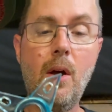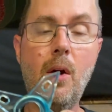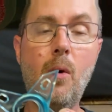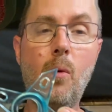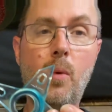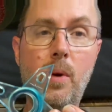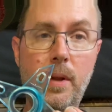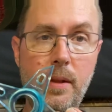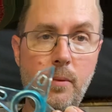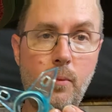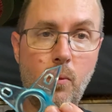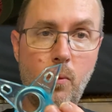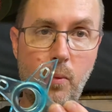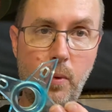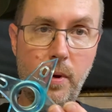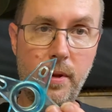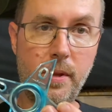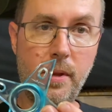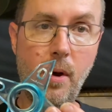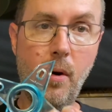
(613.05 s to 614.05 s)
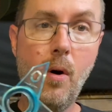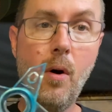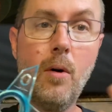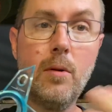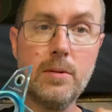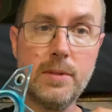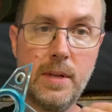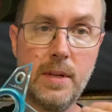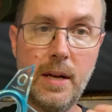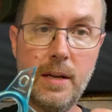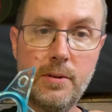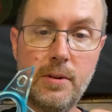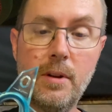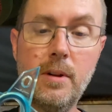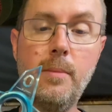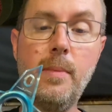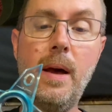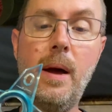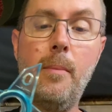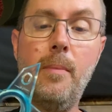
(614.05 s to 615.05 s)
with no holes, and I drilled
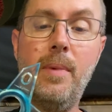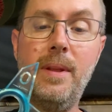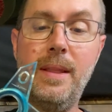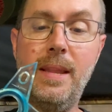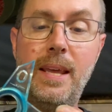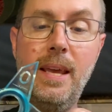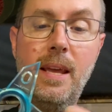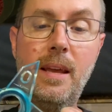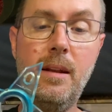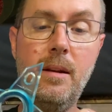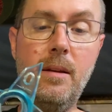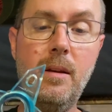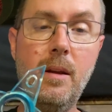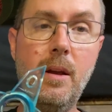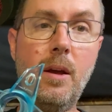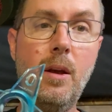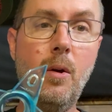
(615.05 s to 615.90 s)
them out, but then